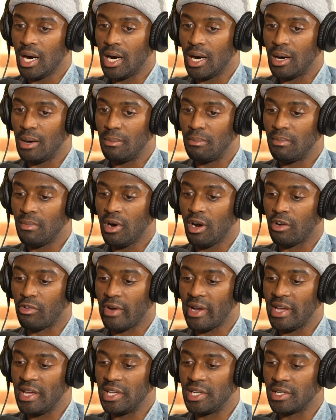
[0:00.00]
A
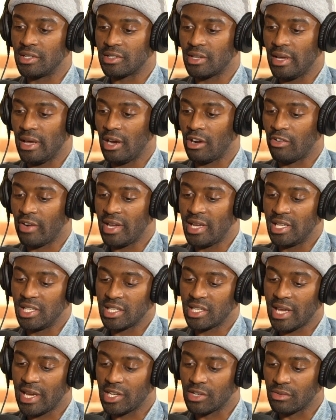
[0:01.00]
great
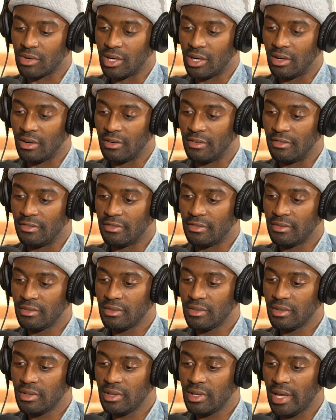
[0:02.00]
indicator of
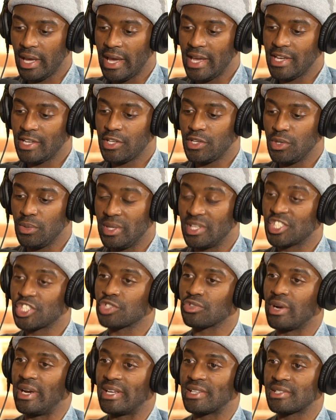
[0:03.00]
AQ is
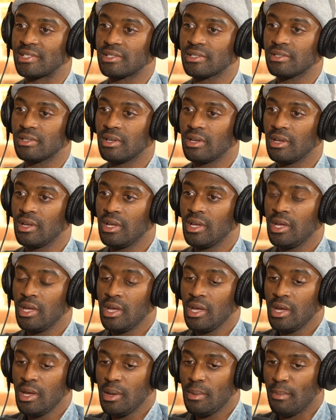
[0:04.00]
stress.
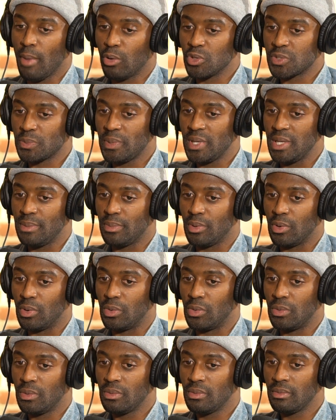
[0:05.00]
Most
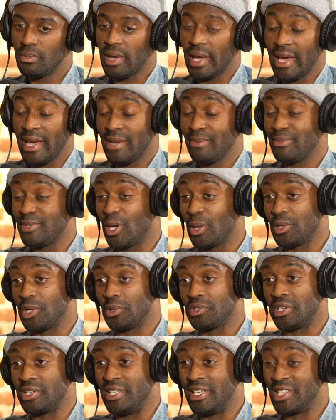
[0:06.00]
people, don't
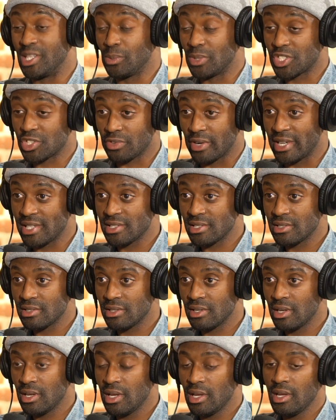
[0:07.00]
know they're dealing with stress.
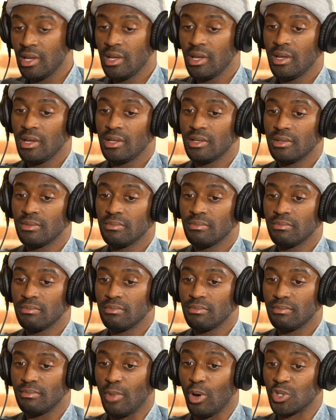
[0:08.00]

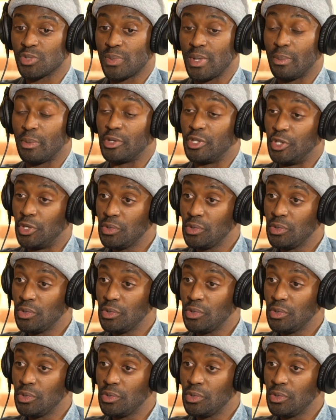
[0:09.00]
Most people